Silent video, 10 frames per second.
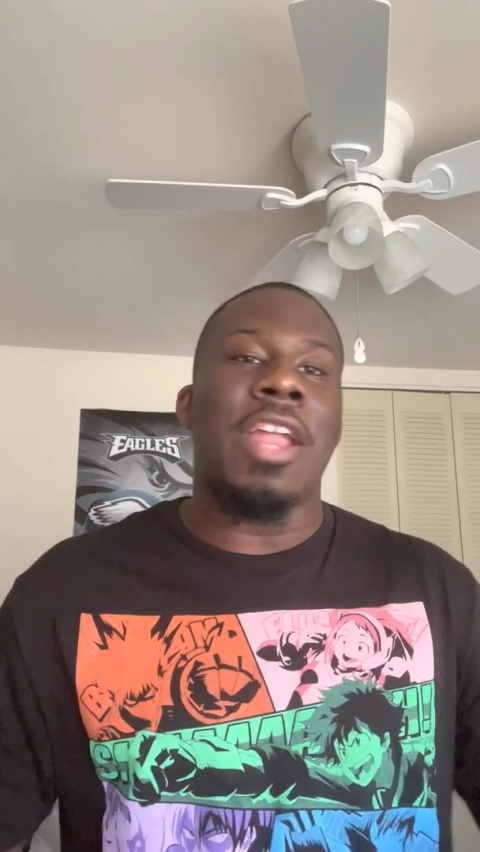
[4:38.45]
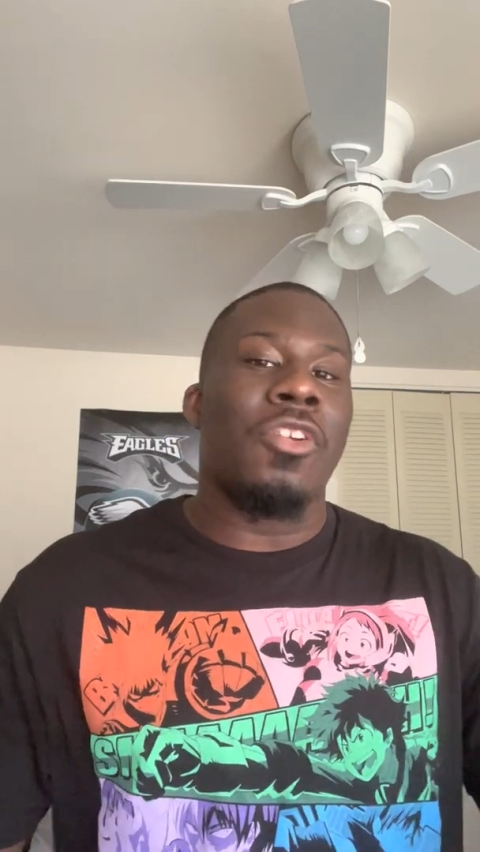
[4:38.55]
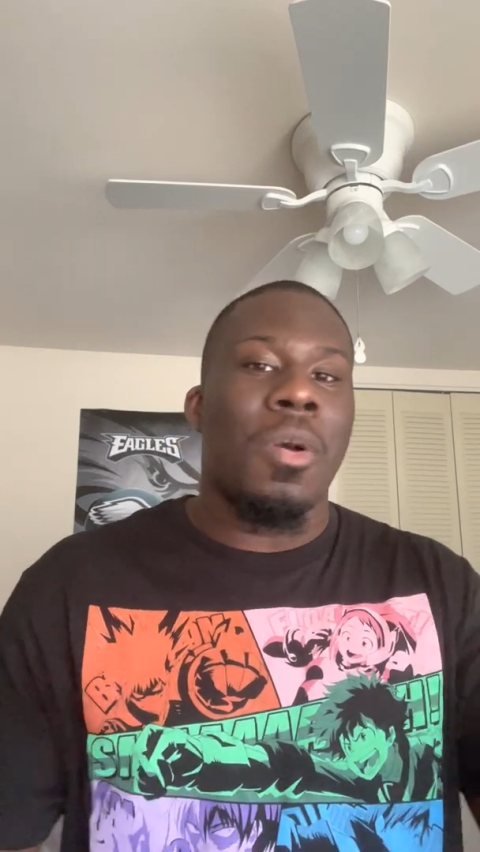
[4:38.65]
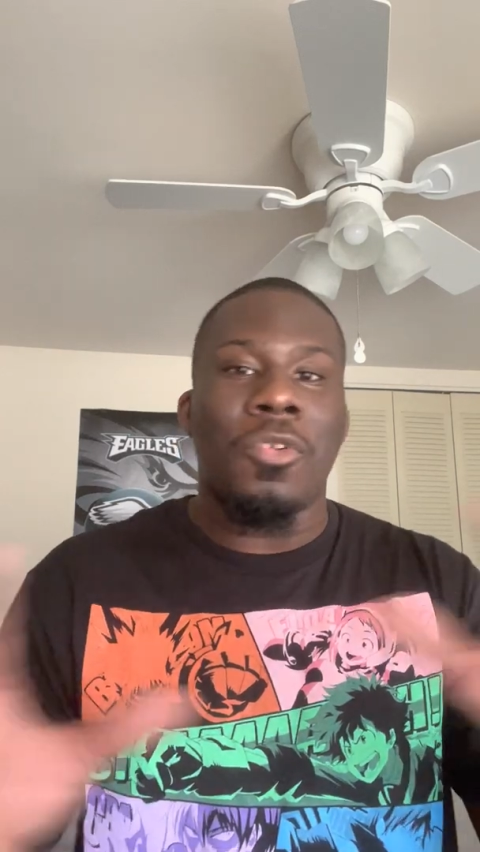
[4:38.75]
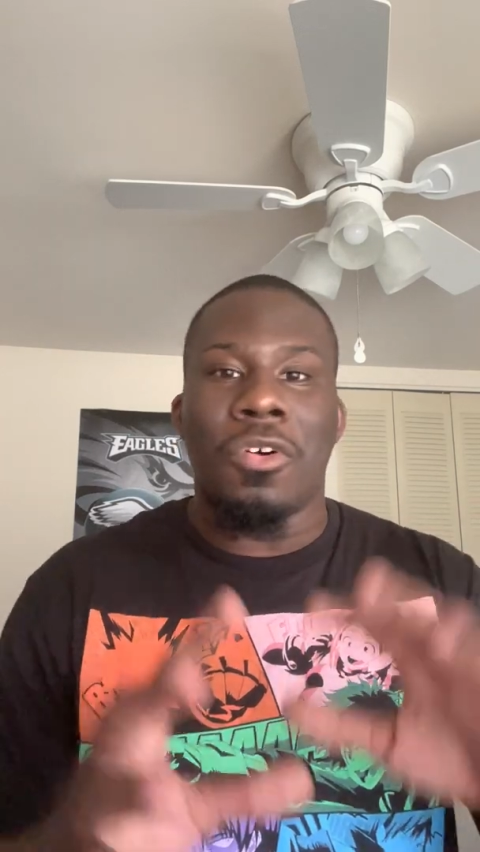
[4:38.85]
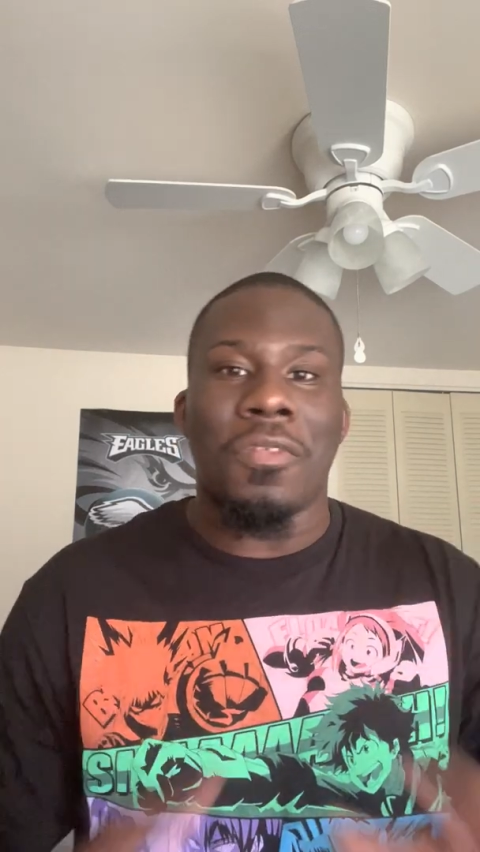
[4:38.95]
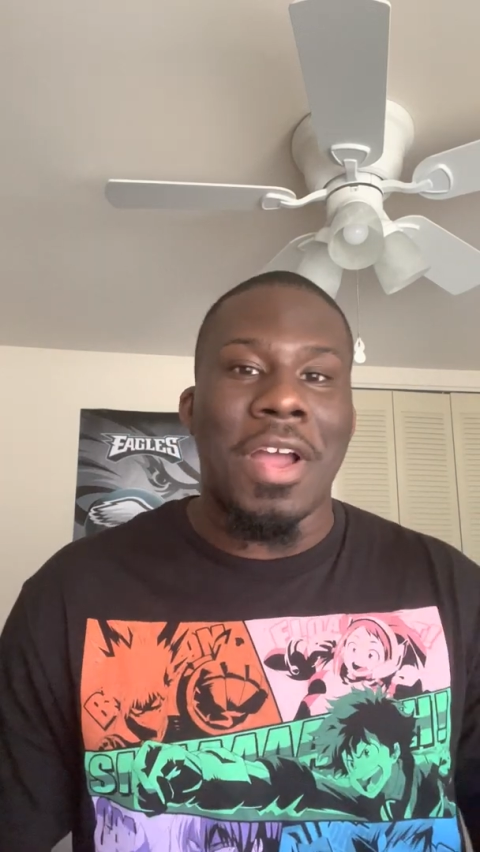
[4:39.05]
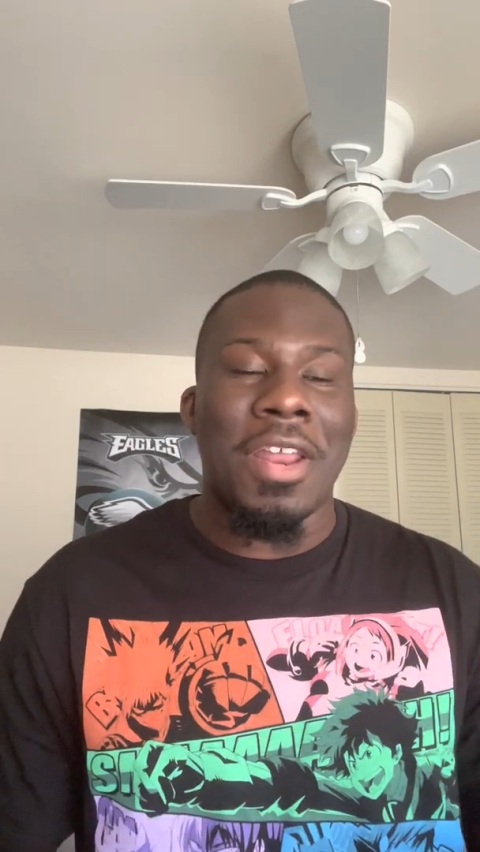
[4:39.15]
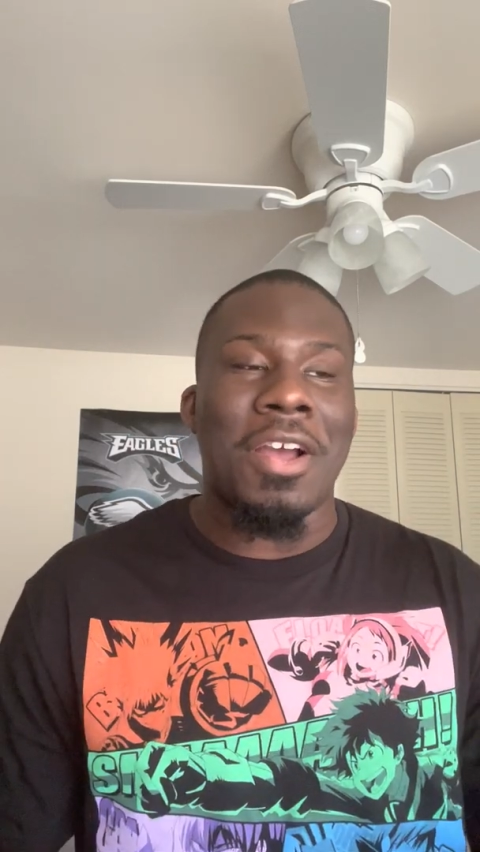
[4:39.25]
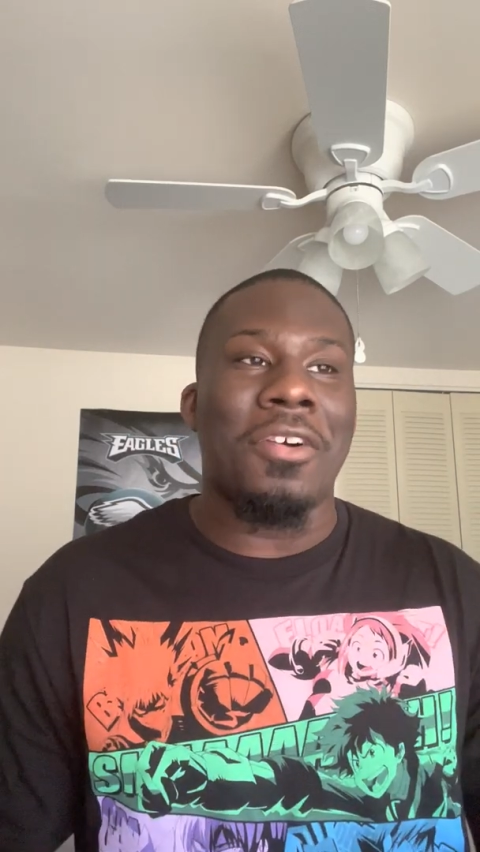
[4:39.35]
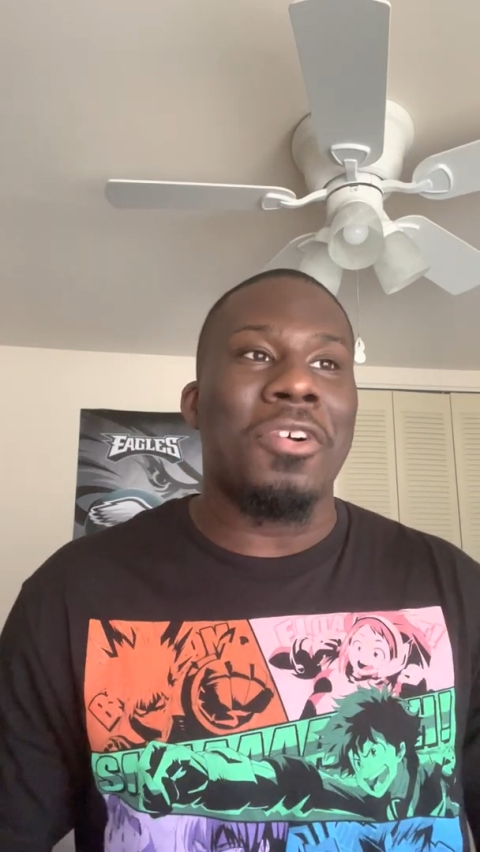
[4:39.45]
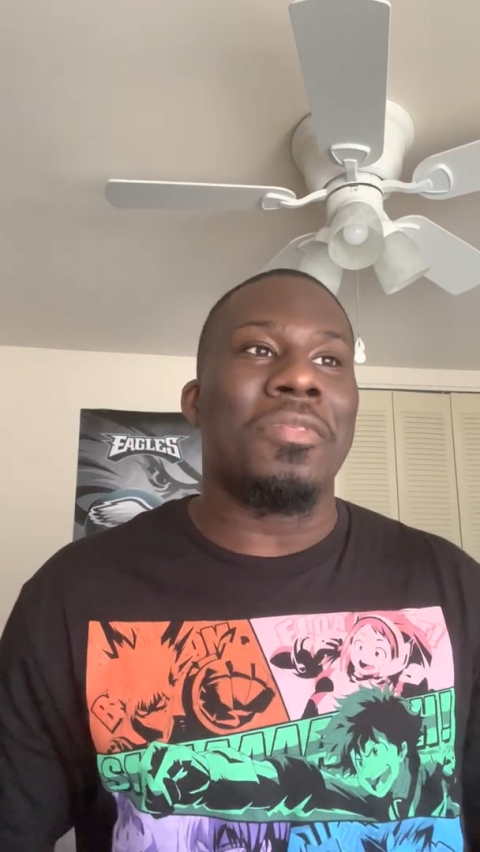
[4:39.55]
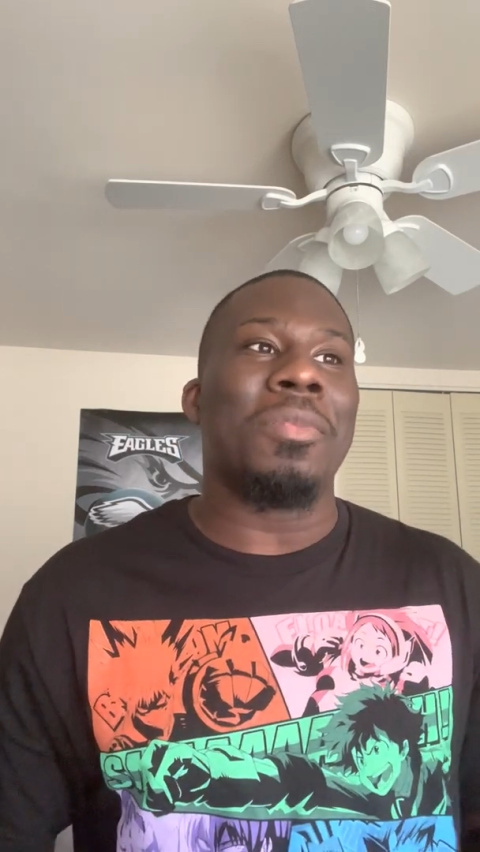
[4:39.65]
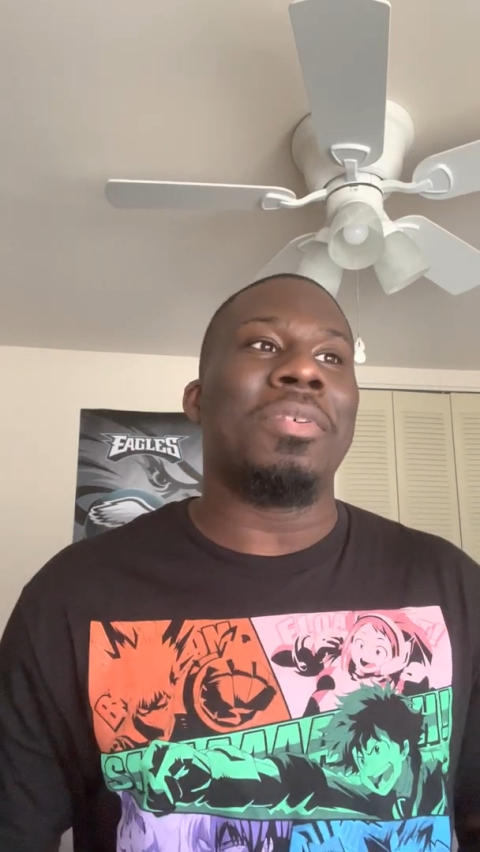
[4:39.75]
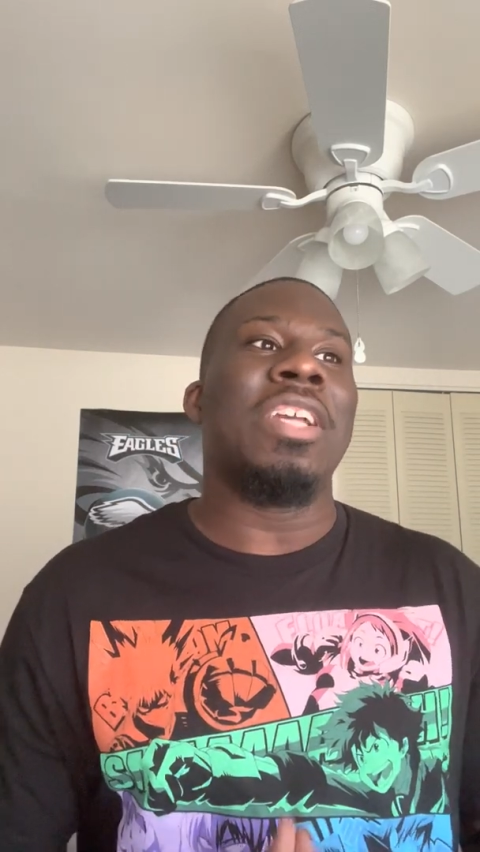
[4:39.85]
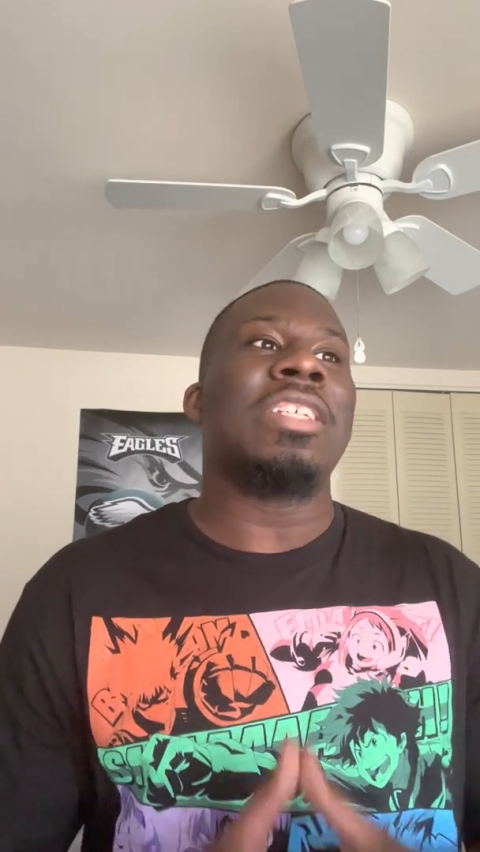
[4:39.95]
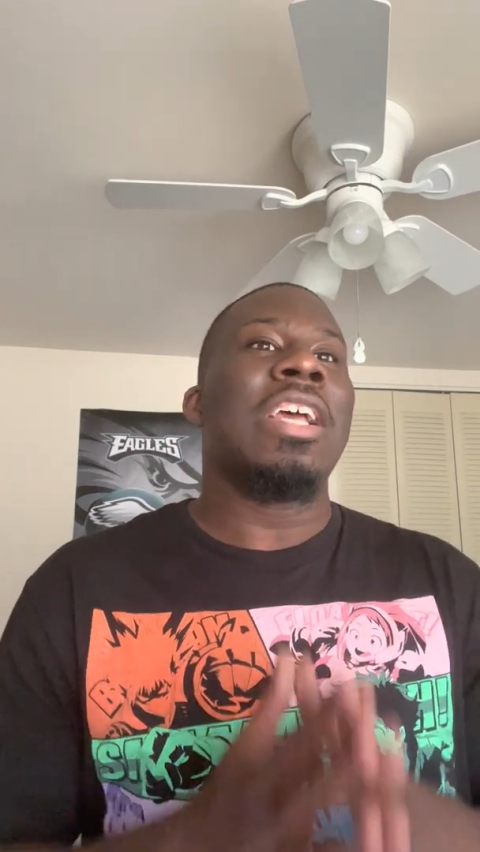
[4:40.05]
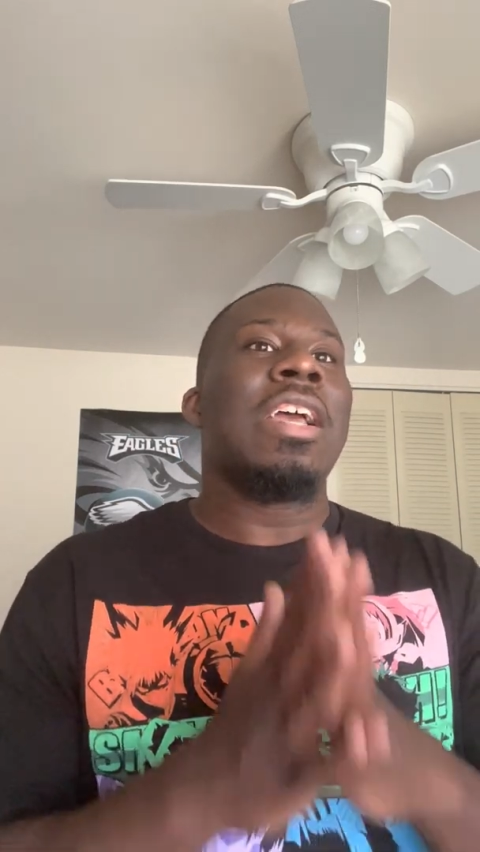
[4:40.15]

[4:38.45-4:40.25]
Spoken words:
I know I'm going around all over the place.